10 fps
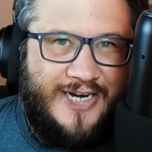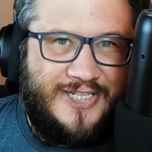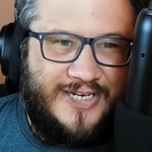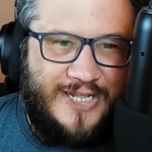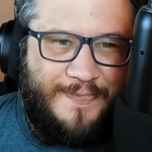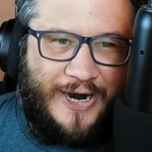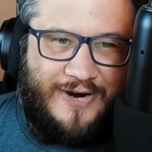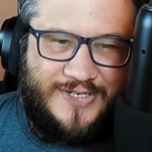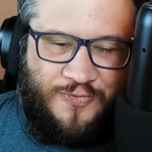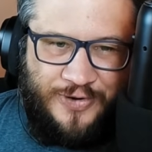the Deep Hour
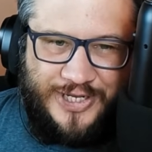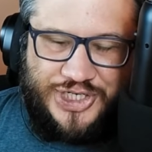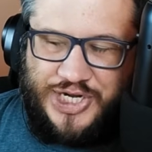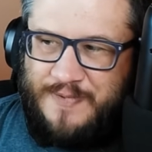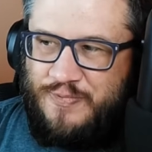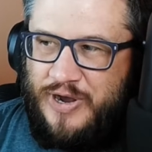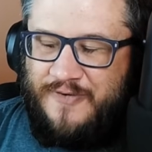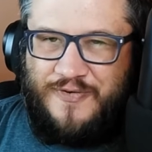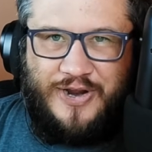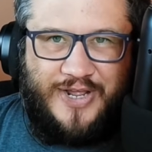is a really cheap way
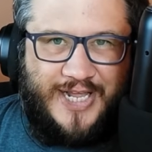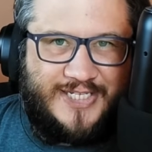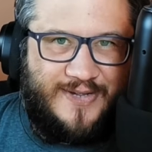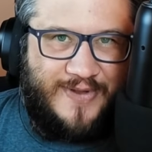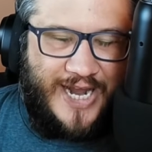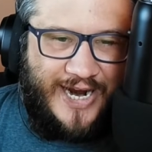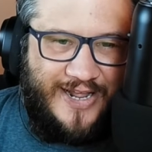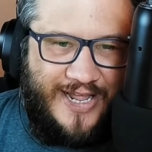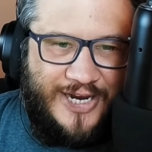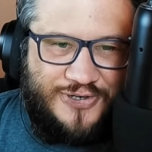for you to get some kind
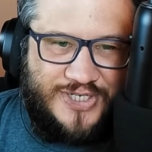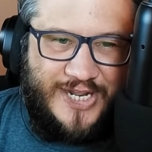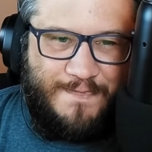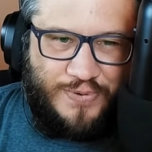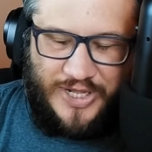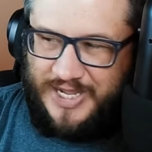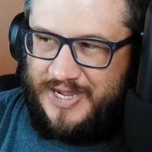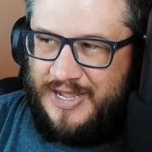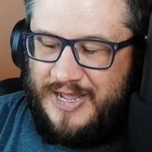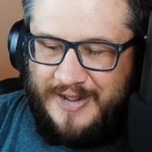of interesting
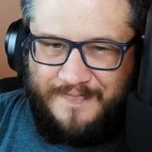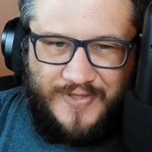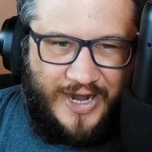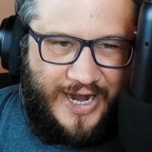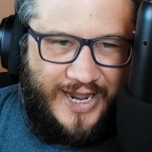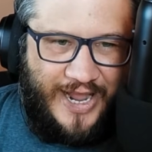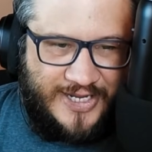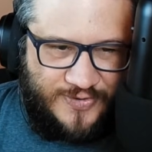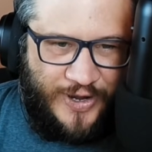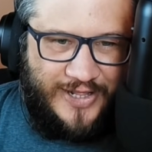blink,
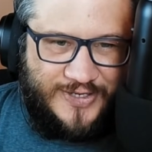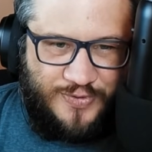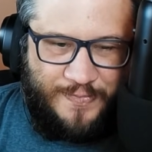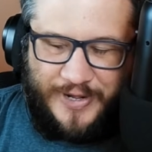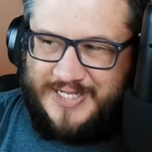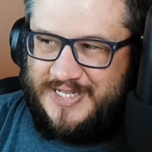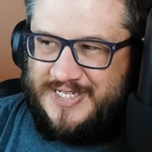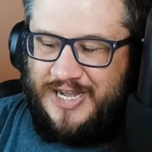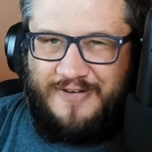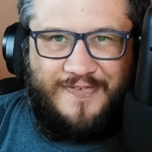as well as replace
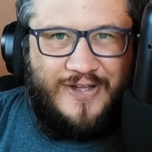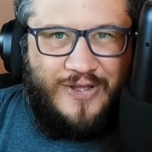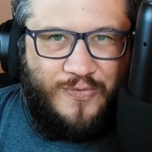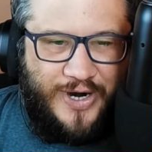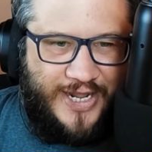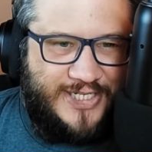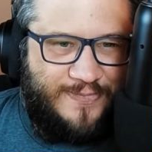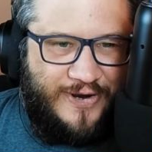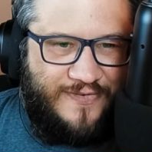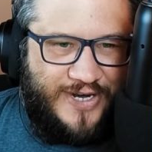itself when it hits a
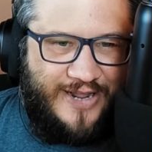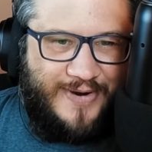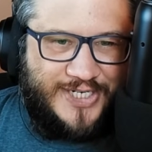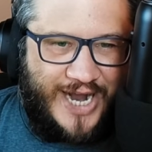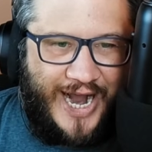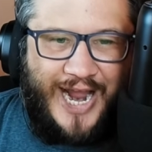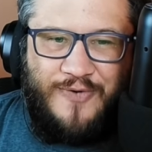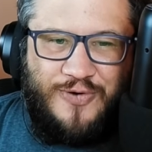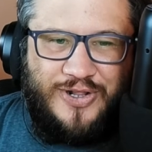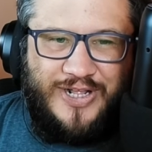player for damage. I
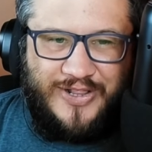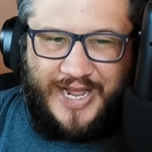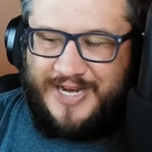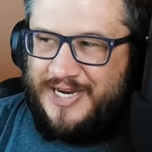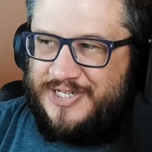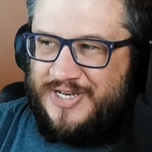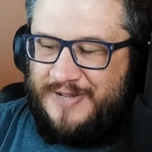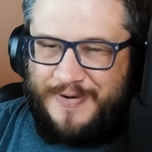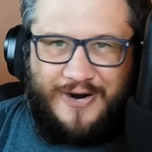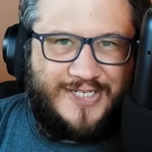really like Ninja of the
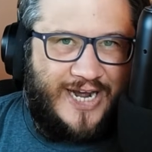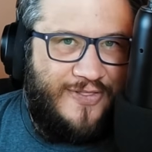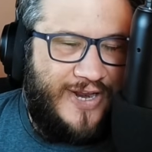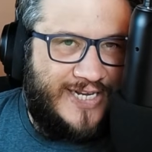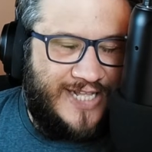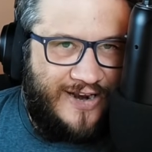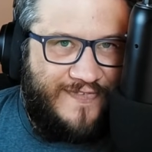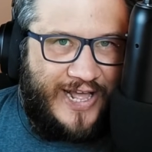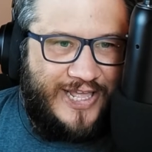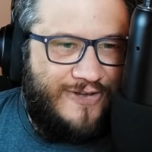Deep Hours. I think it has a lot of
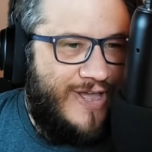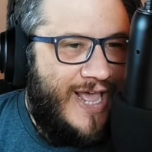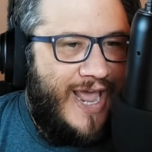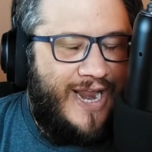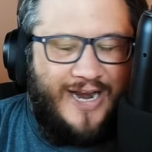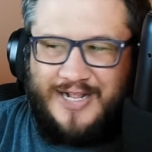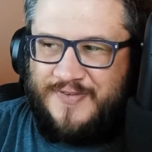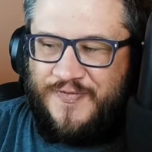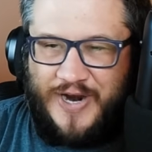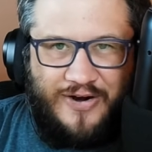value, and at its
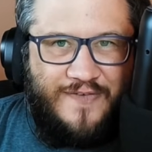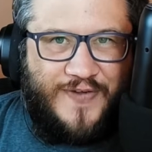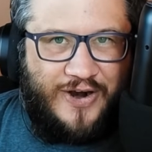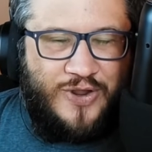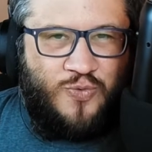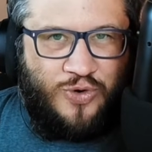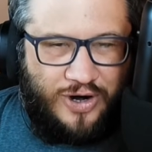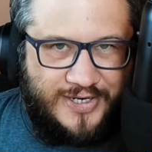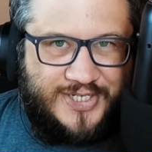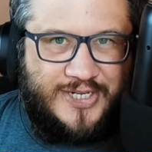very, very
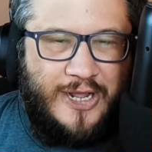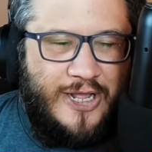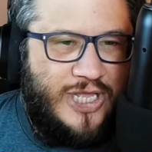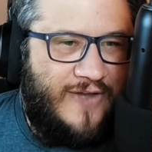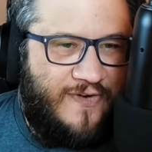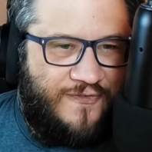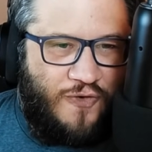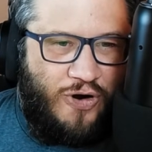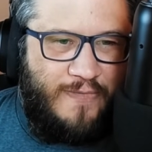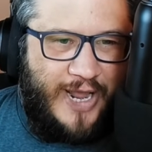worst, you have a
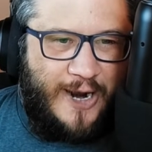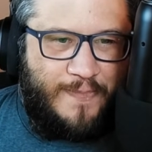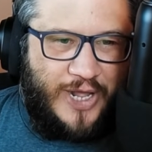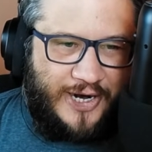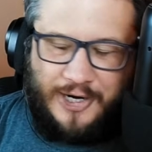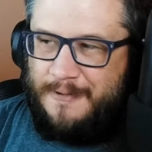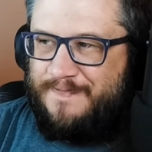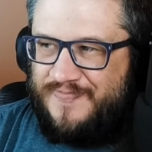4-mana blocker.